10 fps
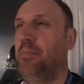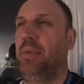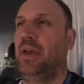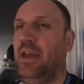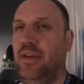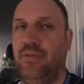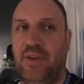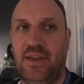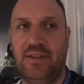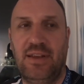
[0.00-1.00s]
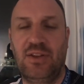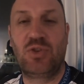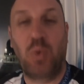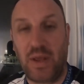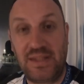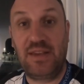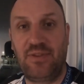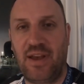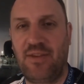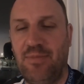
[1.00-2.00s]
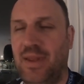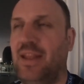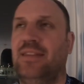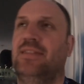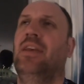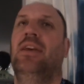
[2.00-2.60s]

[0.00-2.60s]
25 minutes. 25 minutes.